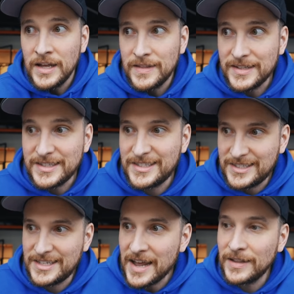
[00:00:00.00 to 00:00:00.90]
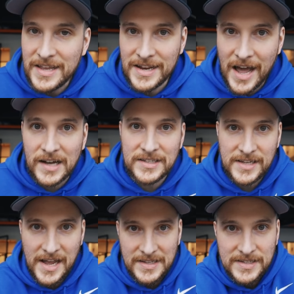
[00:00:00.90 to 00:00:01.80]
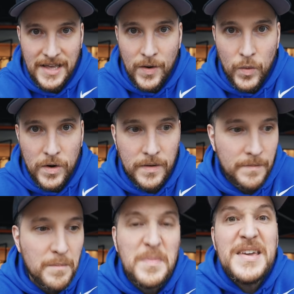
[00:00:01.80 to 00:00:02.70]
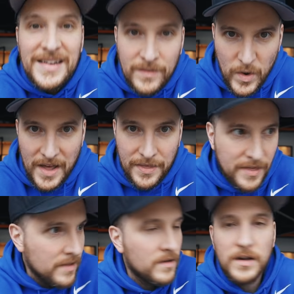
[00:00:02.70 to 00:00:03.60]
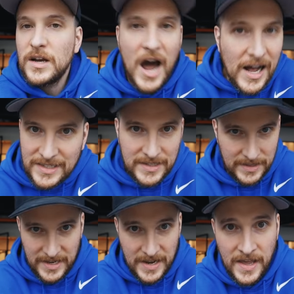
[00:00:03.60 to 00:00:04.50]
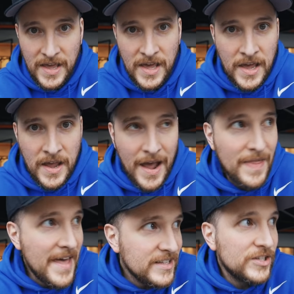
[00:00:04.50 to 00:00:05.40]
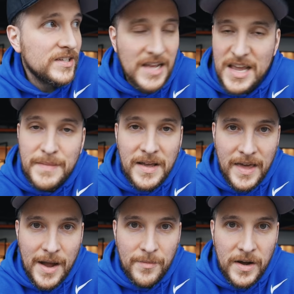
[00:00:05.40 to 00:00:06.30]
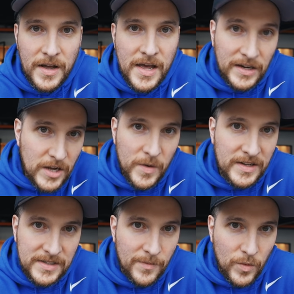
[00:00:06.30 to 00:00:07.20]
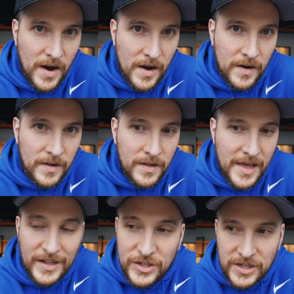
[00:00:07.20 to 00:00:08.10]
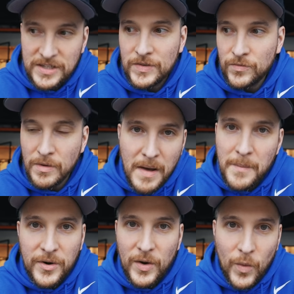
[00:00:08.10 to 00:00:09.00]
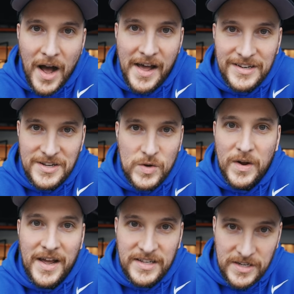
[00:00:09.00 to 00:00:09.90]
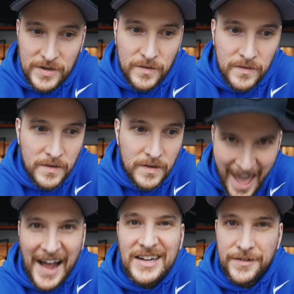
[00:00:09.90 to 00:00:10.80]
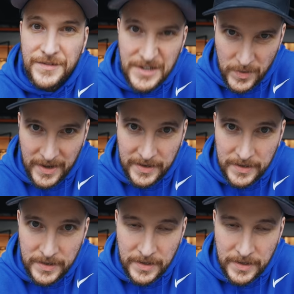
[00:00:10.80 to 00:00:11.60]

the daily nonsense that we're beaten with constantly. And that's just taking my camera and going somewhere and just remembering why I do what I do. The act of doing.